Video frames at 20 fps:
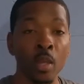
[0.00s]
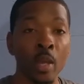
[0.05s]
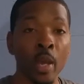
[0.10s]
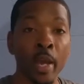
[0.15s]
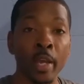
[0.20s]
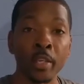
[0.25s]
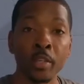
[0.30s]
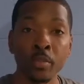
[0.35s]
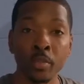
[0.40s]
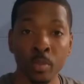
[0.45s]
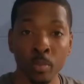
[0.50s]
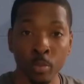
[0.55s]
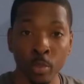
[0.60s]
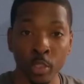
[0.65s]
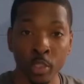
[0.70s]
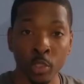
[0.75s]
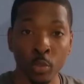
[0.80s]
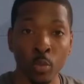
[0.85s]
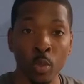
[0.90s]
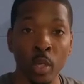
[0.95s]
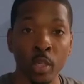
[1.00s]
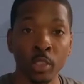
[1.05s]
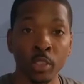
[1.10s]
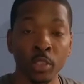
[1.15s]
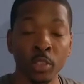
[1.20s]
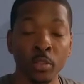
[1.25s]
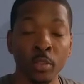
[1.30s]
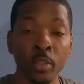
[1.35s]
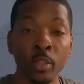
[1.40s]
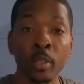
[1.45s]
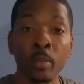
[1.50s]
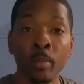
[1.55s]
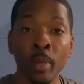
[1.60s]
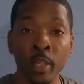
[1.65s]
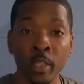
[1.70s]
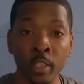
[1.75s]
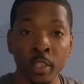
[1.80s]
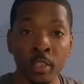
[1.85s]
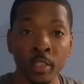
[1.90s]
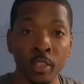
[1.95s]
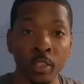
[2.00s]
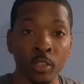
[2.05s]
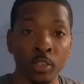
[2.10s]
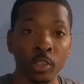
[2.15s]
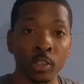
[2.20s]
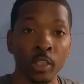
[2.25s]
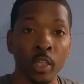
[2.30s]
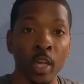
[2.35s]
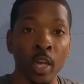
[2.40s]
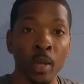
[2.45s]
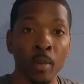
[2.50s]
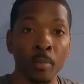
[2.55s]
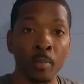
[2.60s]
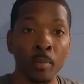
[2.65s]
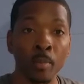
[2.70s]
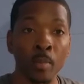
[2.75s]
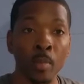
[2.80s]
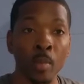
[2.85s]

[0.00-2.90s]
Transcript: I use the pressure washer in my detail shop